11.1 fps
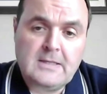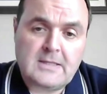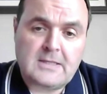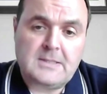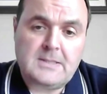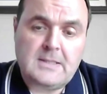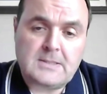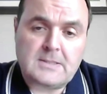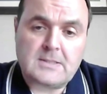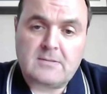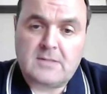that
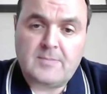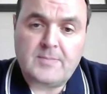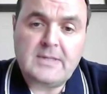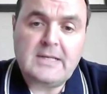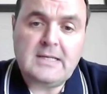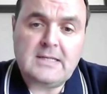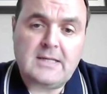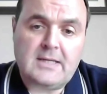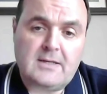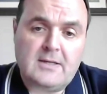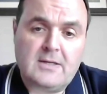is
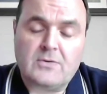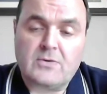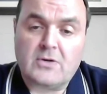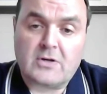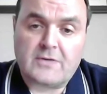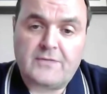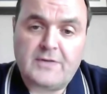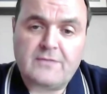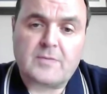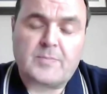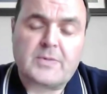completely no longer fit
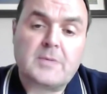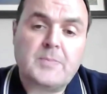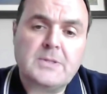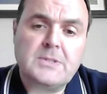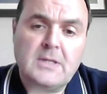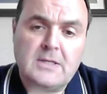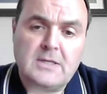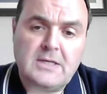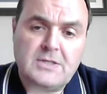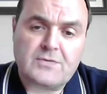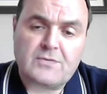for purpose and
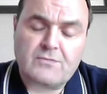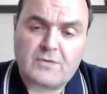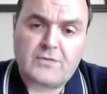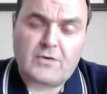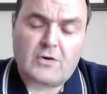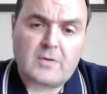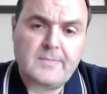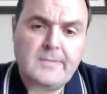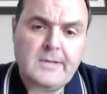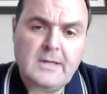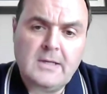needs
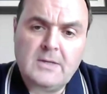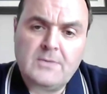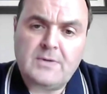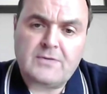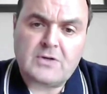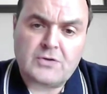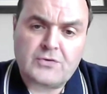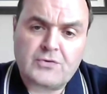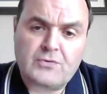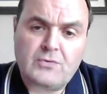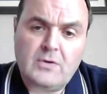reform. We have a
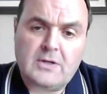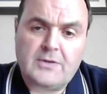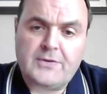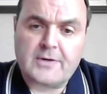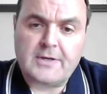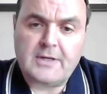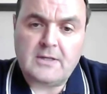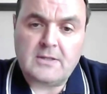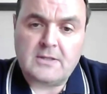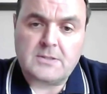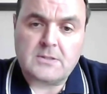control
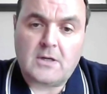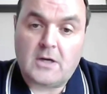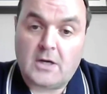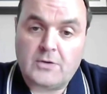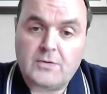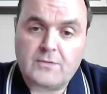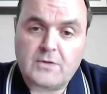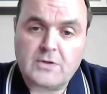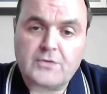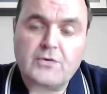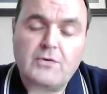authority that's out of
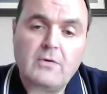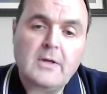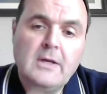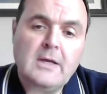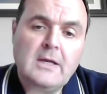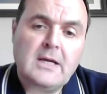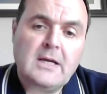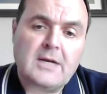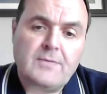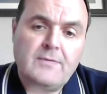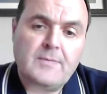control,
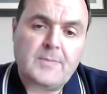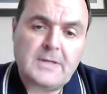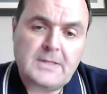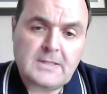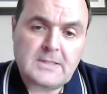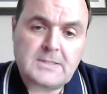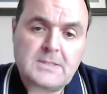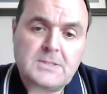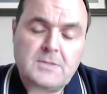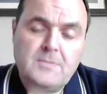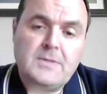and we have a political
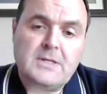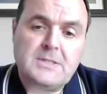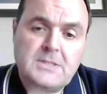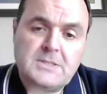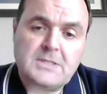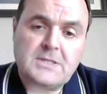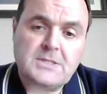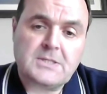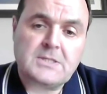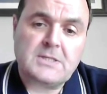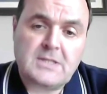system that's at
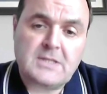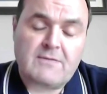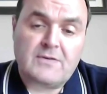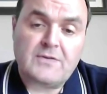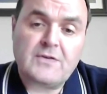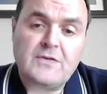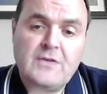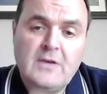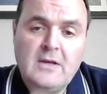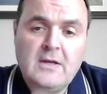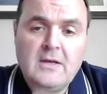sixes and
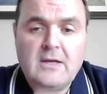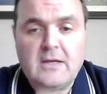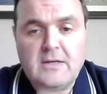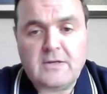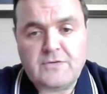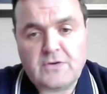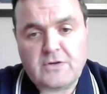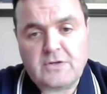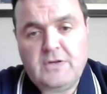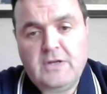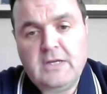sevens and is not